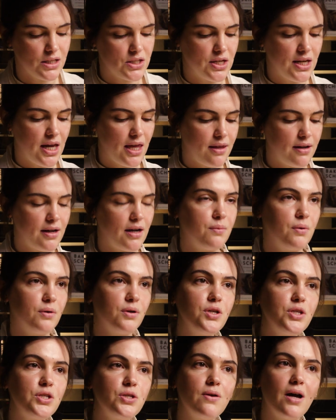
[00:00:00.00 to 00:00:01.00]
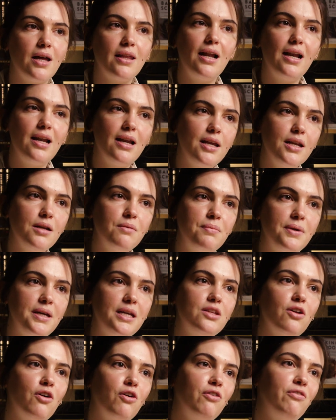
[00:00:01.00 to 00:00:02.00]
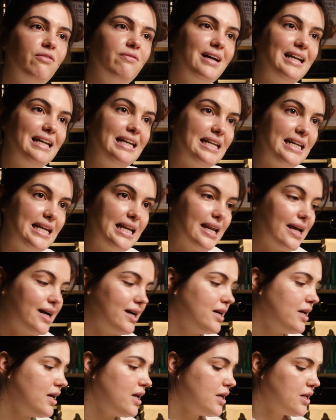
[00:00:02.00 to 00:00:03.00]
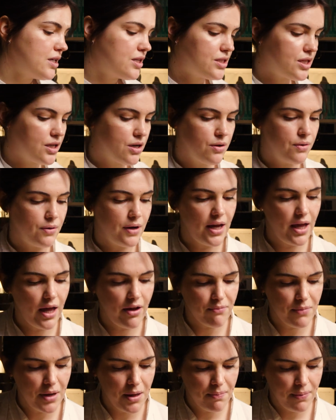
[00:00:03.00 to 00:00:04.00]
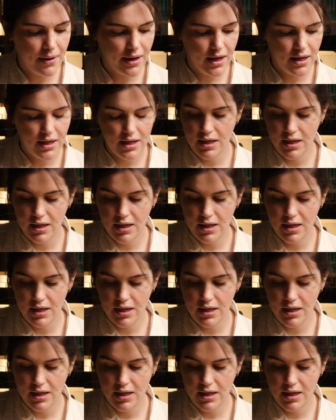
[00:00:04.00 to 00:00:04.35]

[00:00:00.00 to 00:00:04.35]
together, and we're going to add a little bit of vanilla. So I have my pan